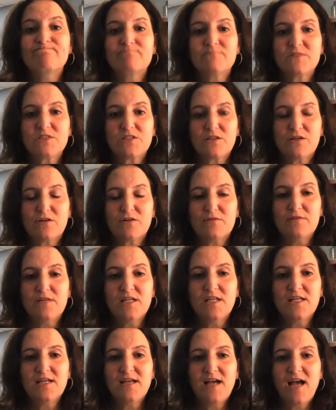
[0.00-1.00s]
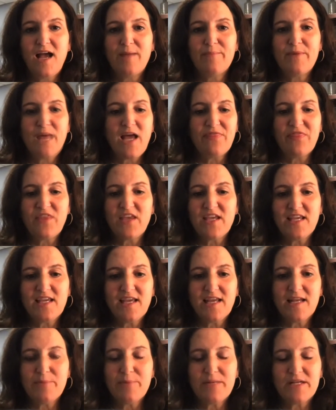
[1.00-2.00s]
So I'm not
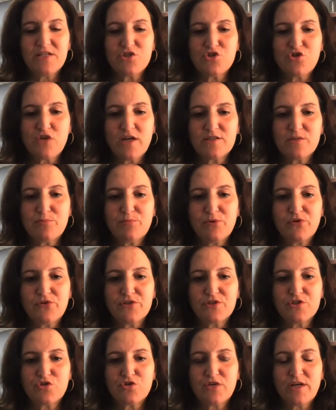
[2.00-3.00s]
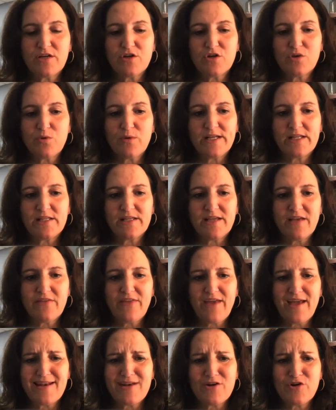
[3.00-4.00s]
thinking anybody's trying to pull the trigger quickly on
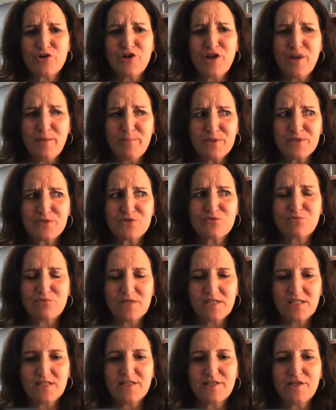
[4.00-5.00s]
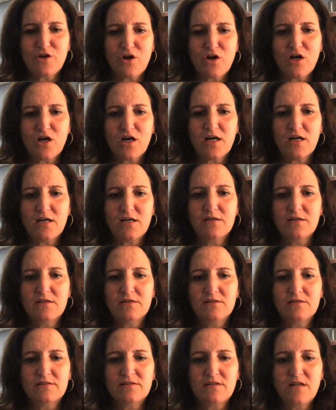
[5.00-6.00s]
that. And our numbers really are,
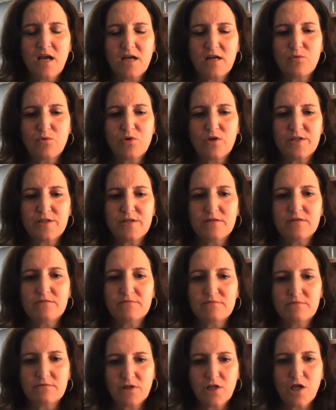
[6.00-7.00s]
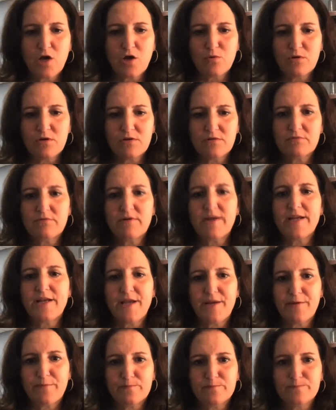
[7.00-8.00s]
knock wood, low right
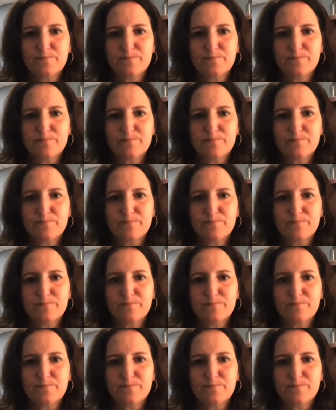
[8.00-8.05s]
now.